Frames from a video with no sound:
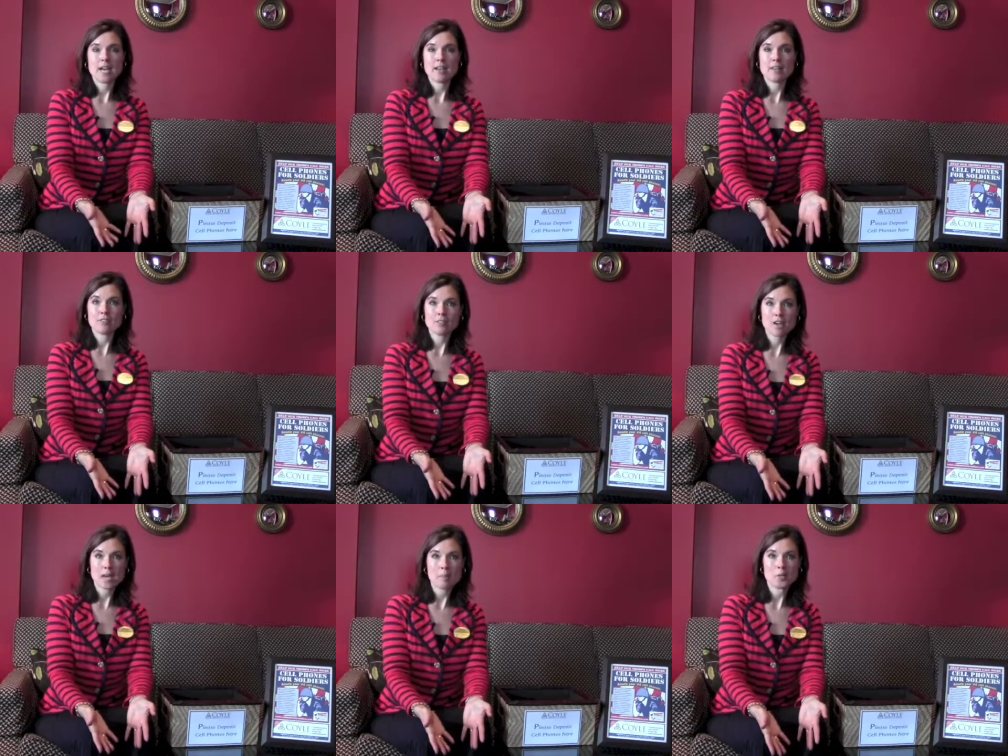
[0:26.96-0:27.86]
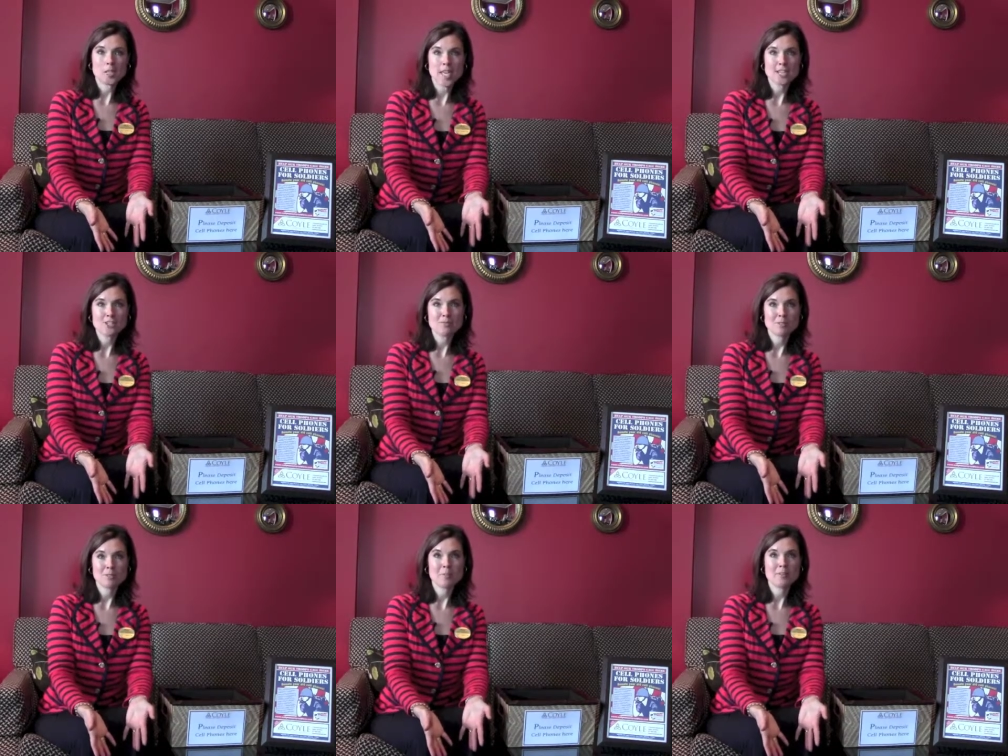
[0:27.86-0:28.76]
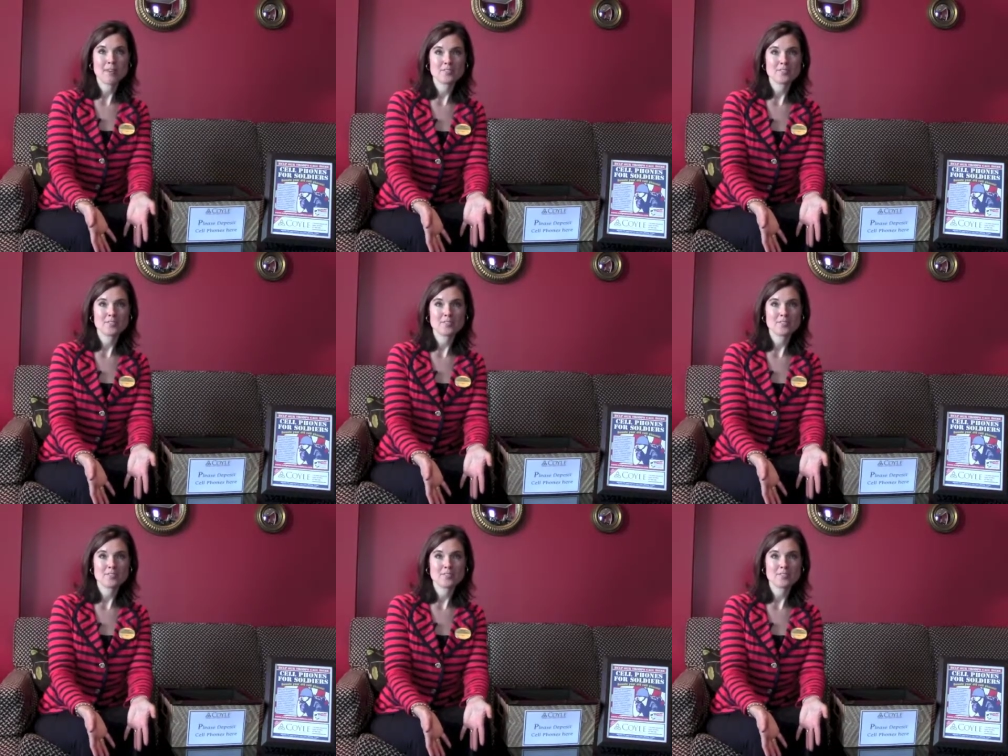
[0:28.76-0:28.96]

ever a happy occasion when people have